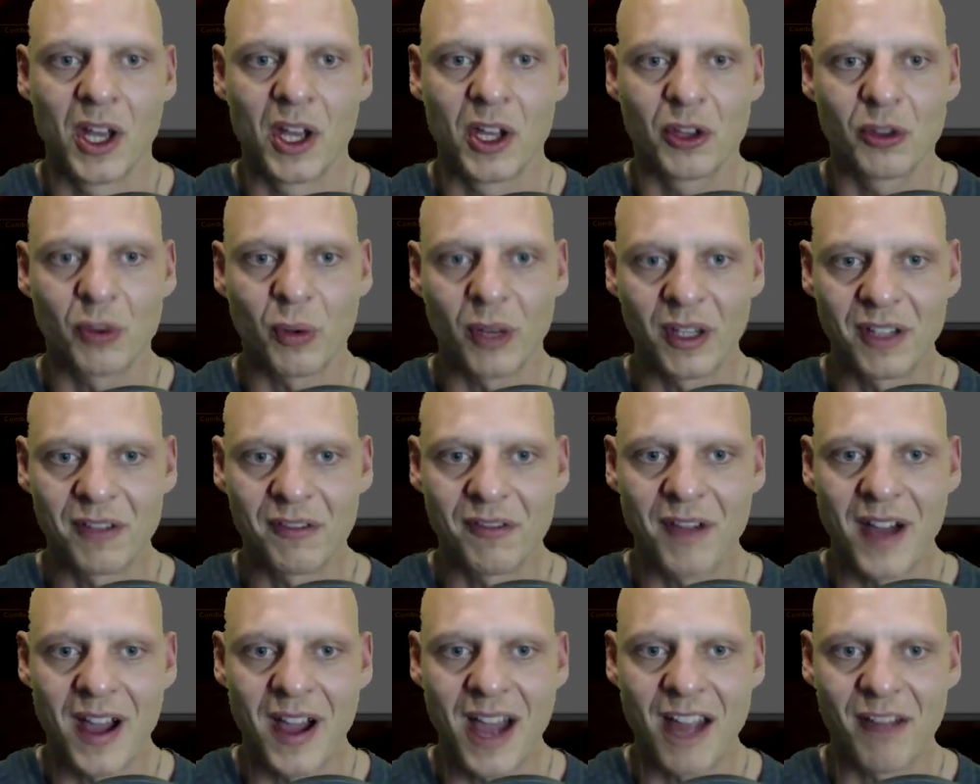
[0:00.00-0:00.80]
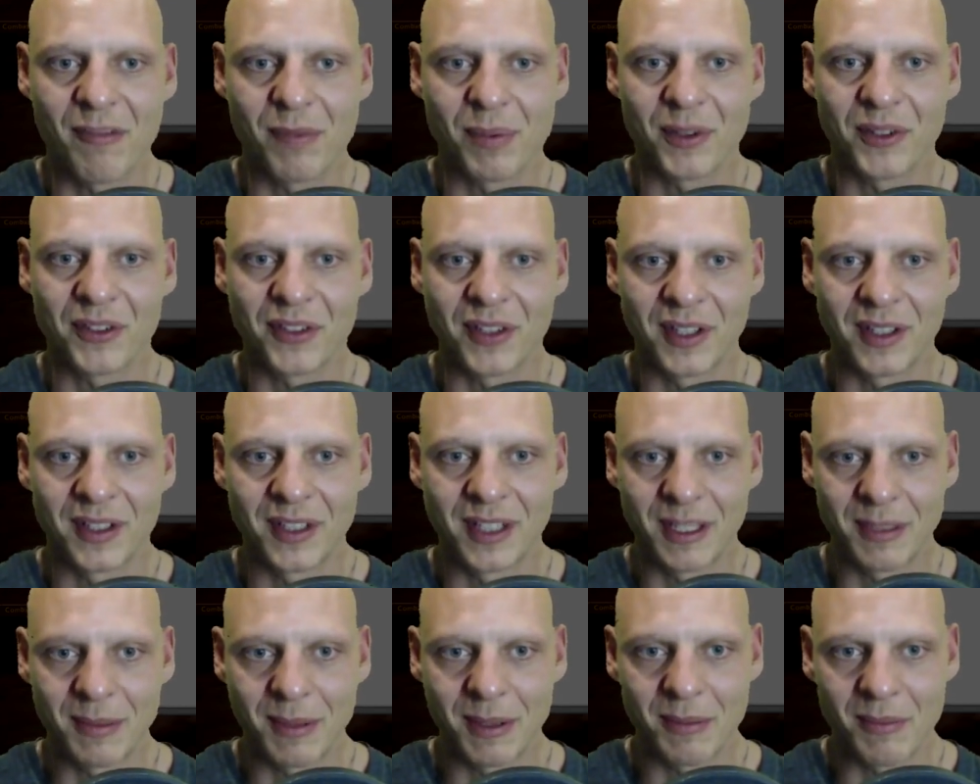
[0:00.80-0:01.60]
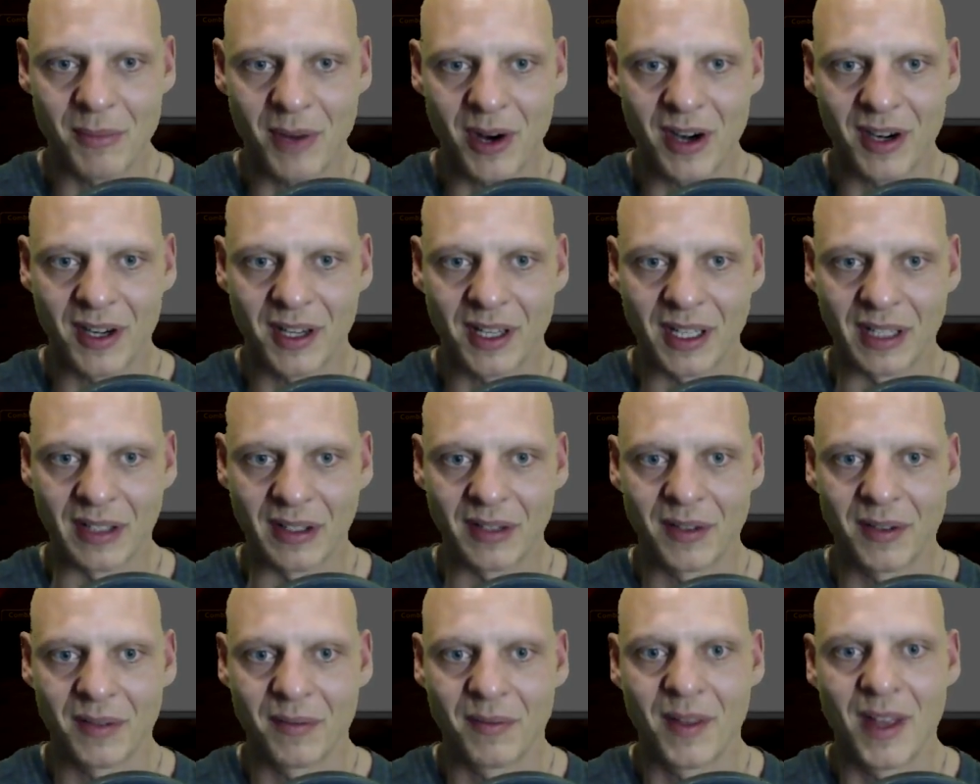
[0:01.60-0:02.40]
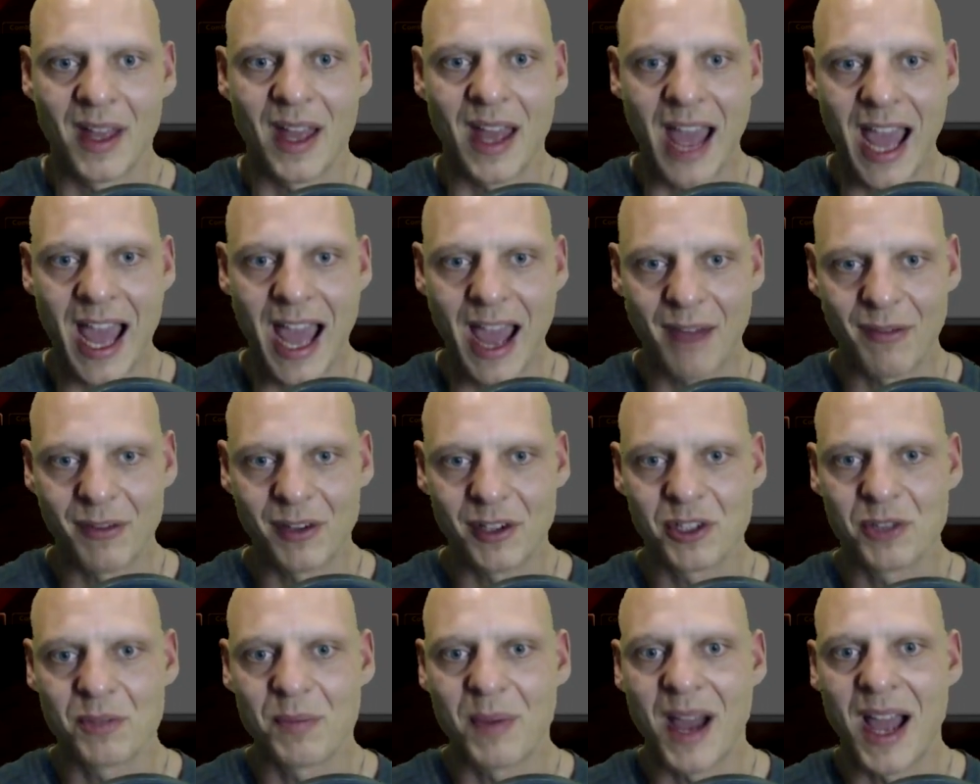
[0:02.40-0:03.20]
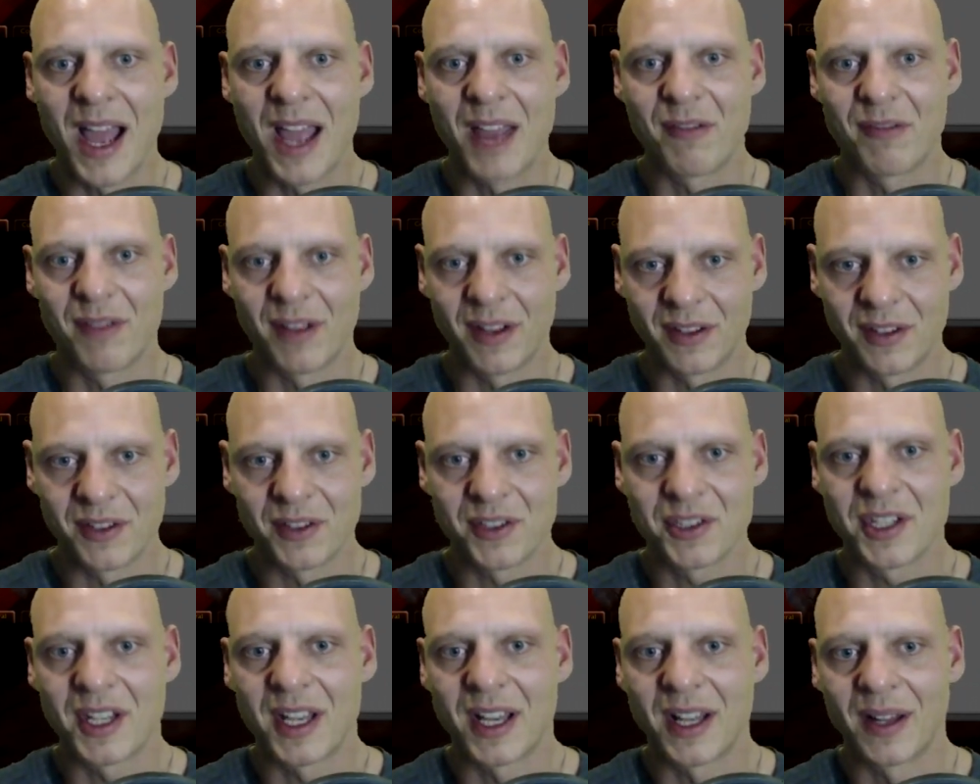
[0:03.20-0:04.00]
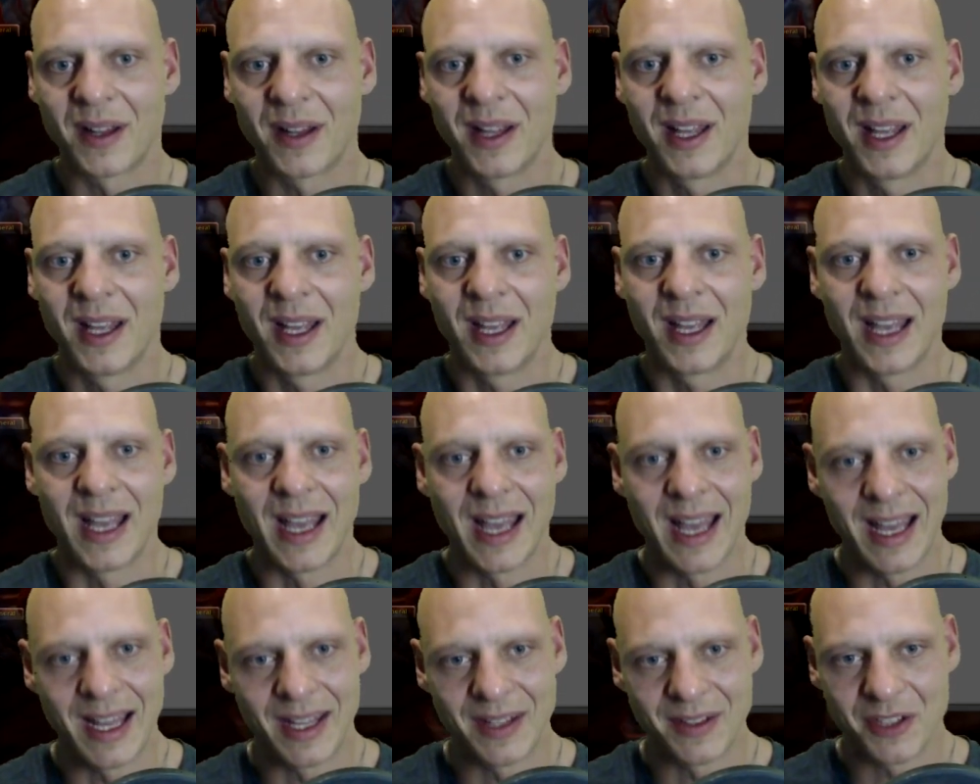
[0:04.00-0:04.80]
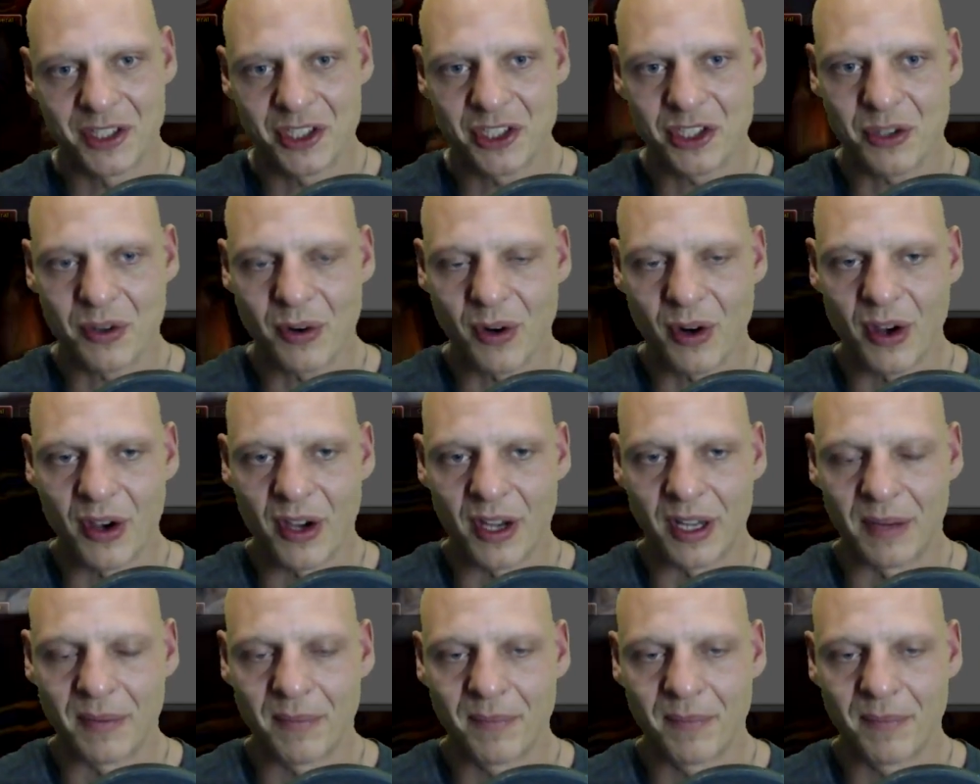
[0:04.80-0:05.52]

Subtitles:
25% DB market, average buy, vendor sell, and destroy.